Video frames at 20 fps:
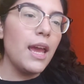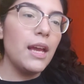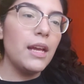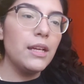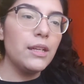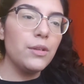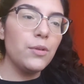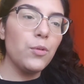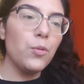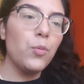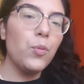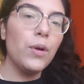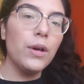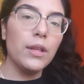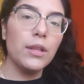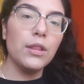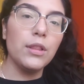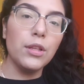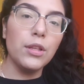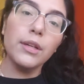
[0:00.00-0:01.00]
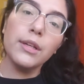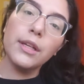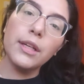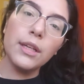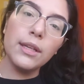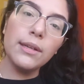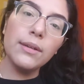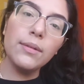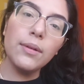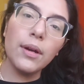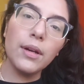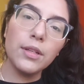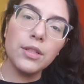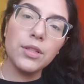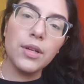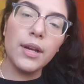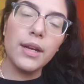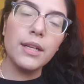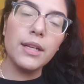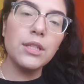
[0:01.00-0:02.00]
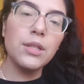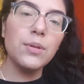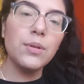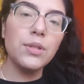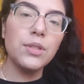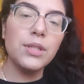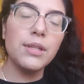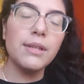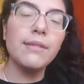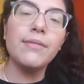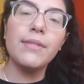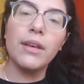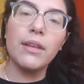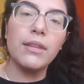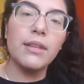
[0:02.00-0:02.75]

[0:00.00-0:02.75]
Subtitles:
and what look you are trying to achieve.